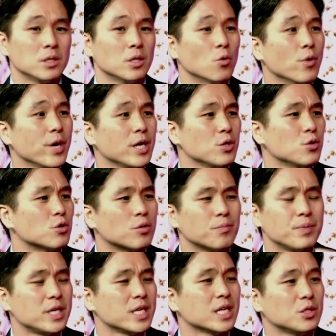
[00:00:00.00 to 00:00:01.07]
the way
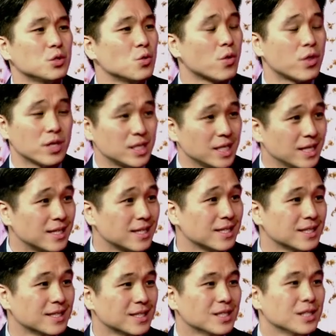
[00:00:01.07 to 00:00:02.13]
european youth think
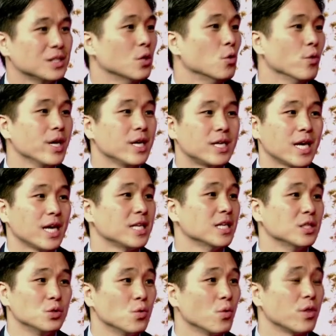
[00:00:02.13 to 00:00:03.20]
the way
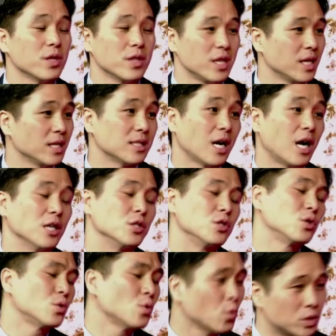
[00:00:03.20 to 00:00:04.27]
kenyan youth thinks are
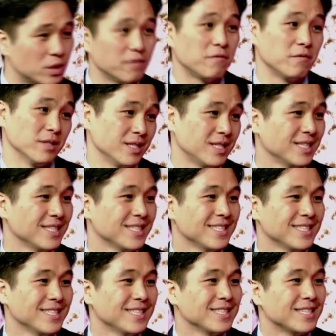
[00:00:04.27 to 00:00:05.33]
so different
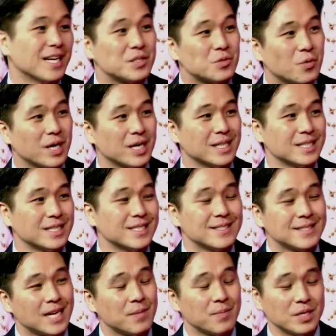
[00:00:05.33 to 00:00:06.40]
that's why
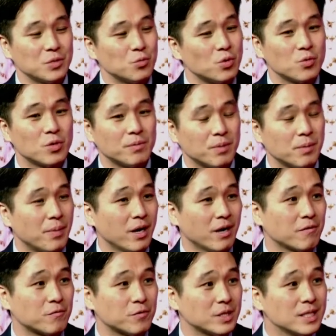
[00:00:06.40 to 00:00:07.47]
this time as we were
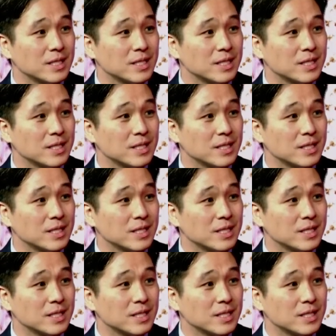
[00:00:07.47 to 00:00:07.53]
preparing for